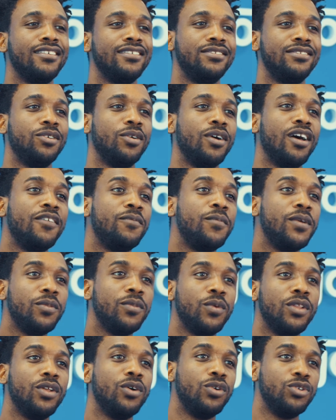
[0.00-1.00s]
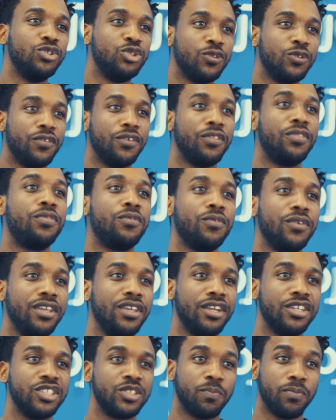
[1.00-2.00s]
So I've been with Ojo for 3
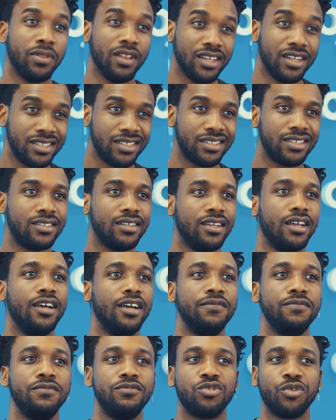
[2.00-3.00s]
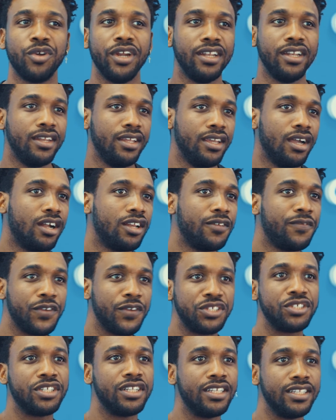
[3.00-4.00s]
years plus. I've trained the
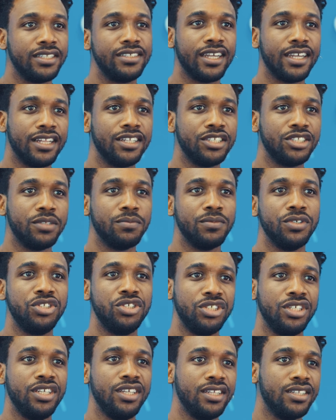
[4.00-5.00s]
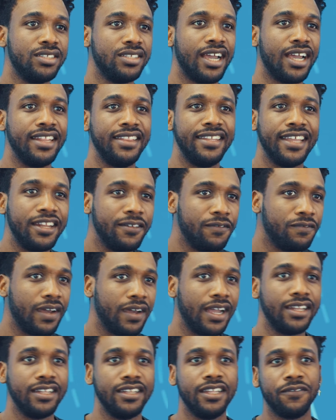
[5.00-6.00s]
artificial intelligent machine to
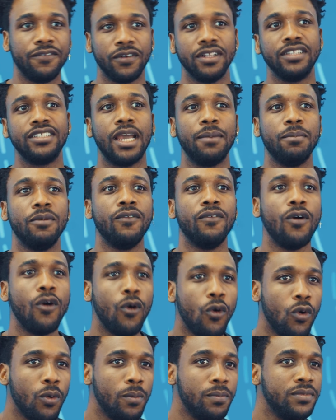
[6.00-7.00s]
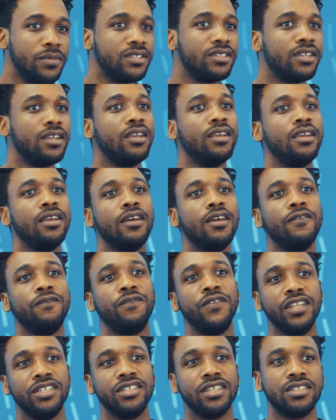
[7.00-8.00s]
identify the different type of homes,
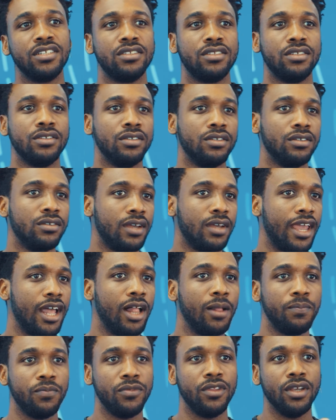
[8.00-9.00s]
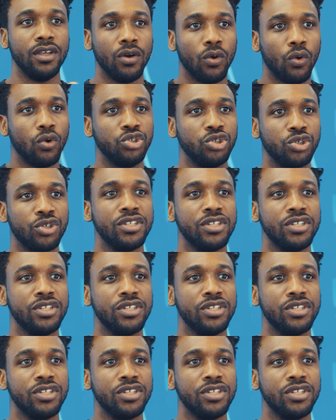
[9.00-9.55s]
features to help the Ojo